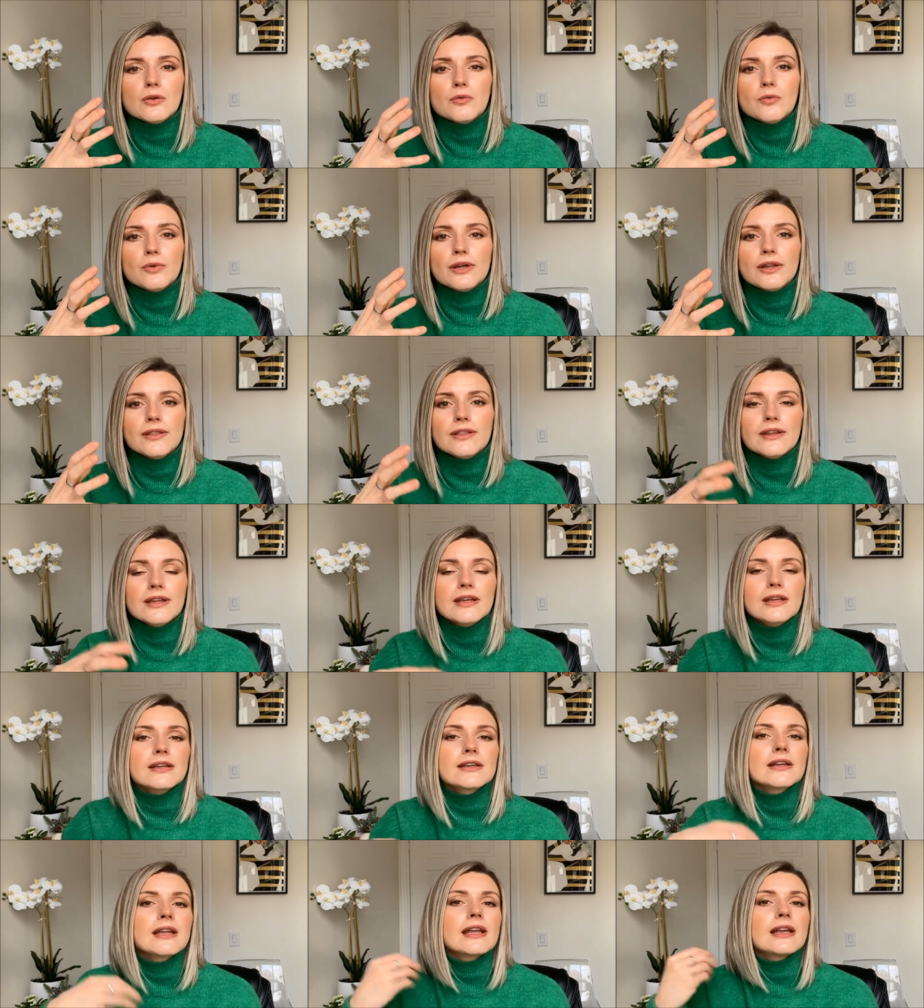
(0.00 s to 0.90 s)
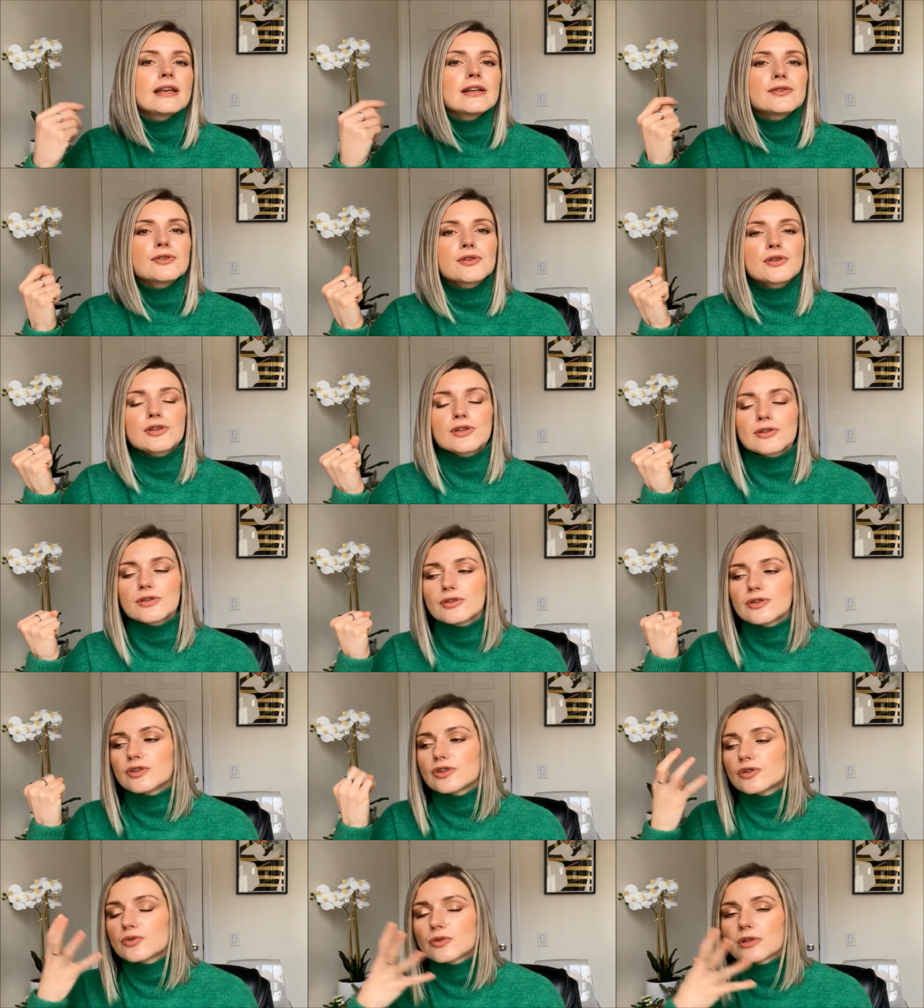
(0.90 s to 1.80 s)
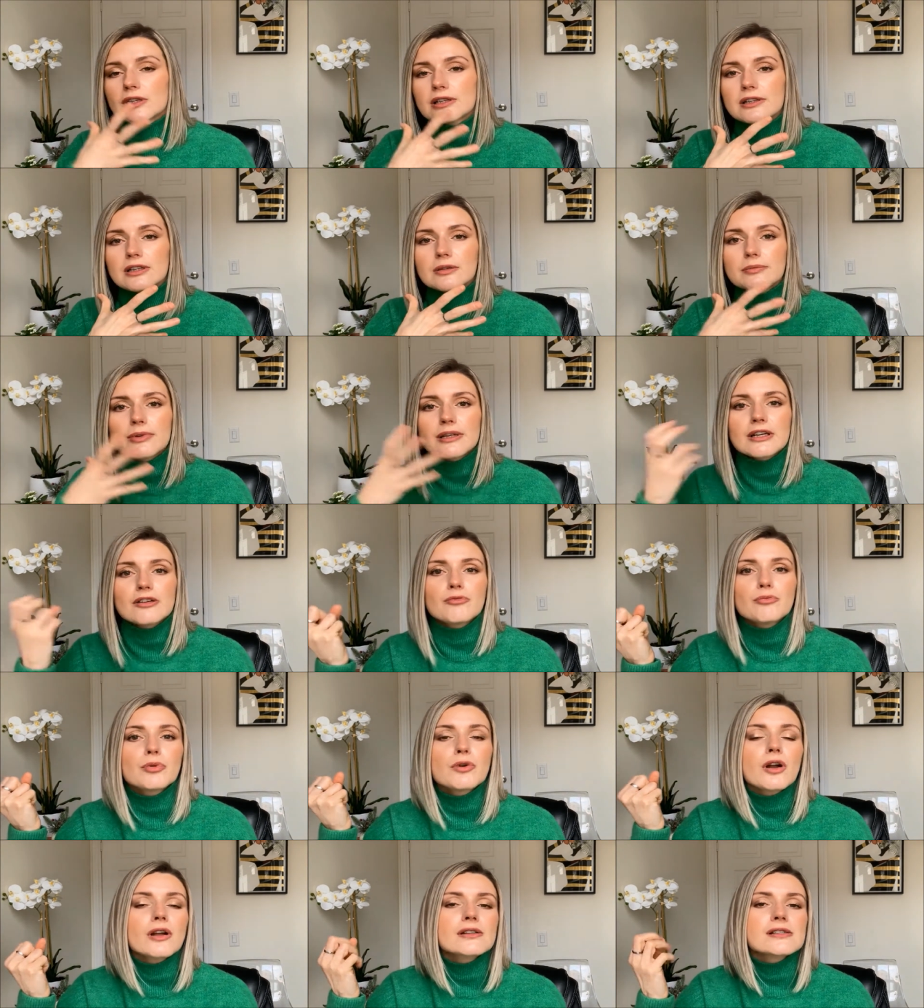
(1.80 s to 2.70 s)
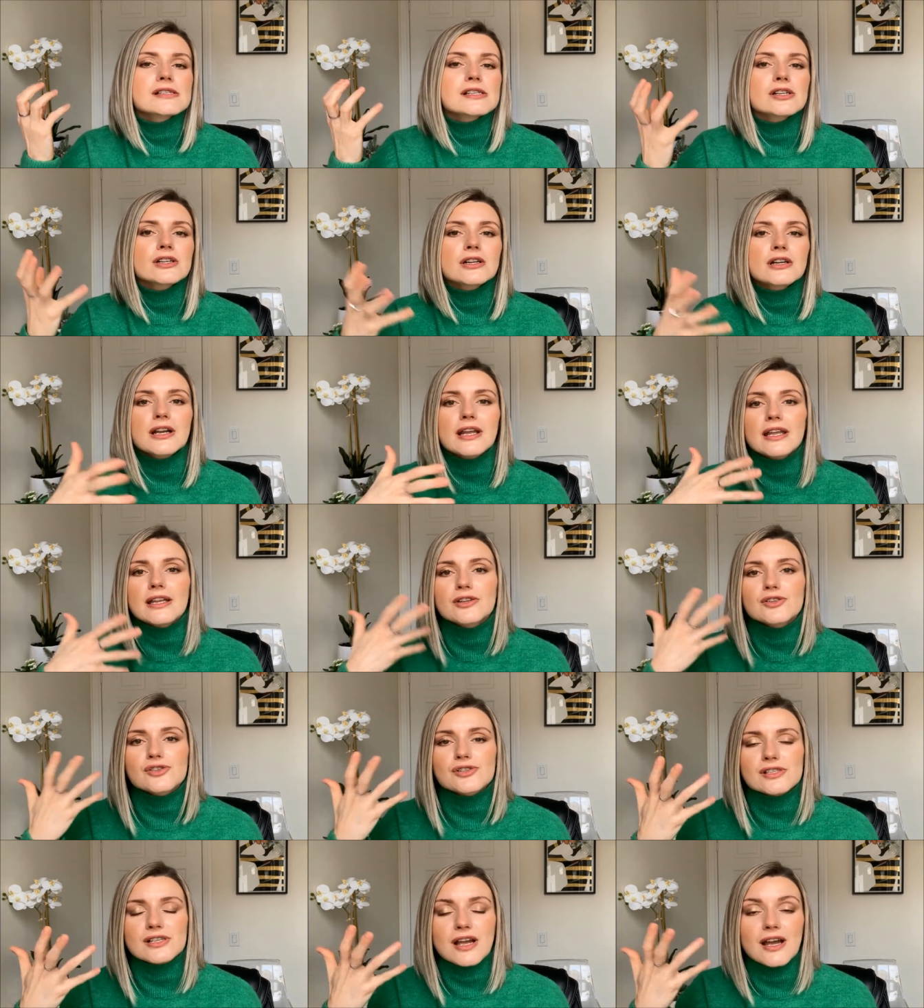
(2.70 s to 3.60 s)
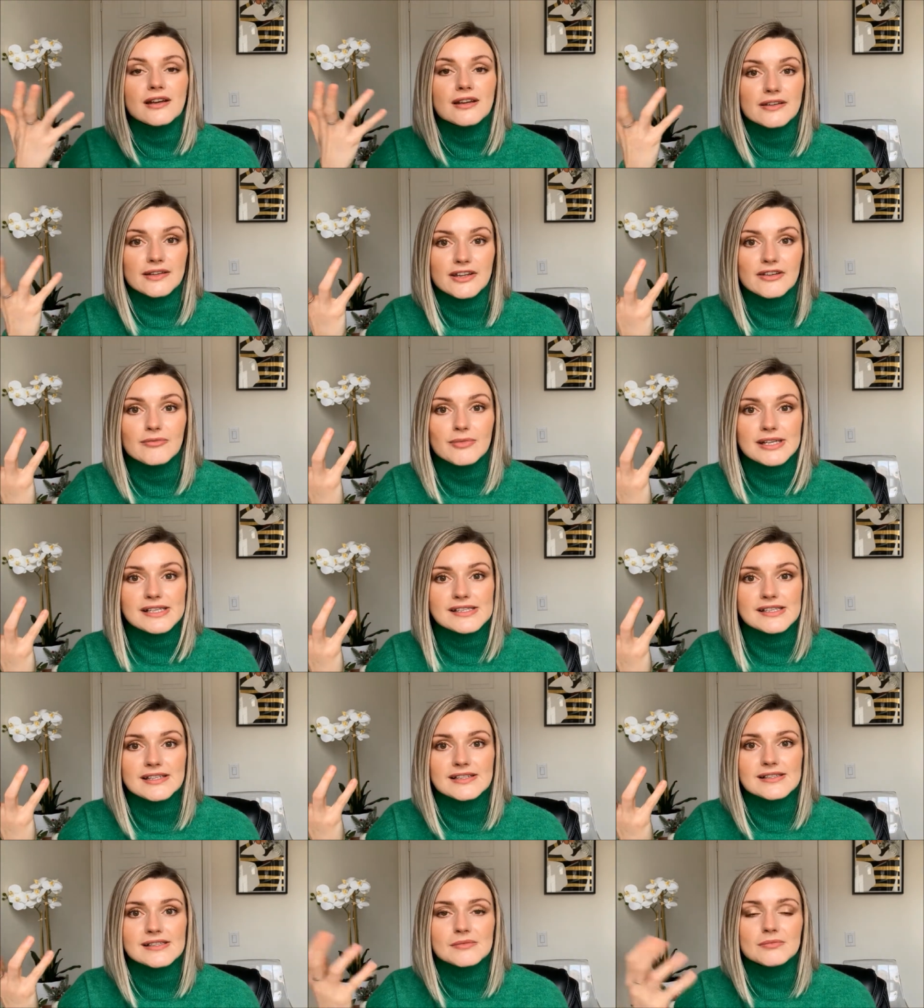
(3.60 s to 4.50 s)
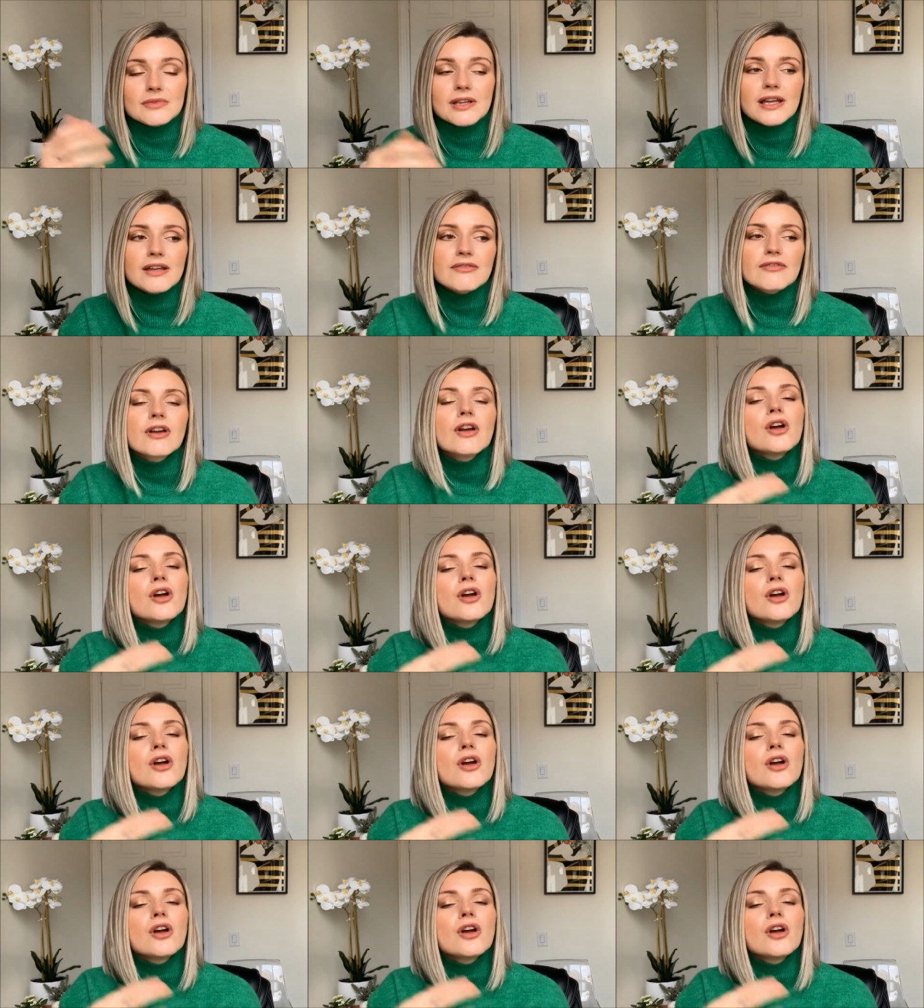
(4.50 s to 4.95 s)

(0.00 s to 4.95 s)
with it and do a little bit of bronzer and just kind of give my skin some life,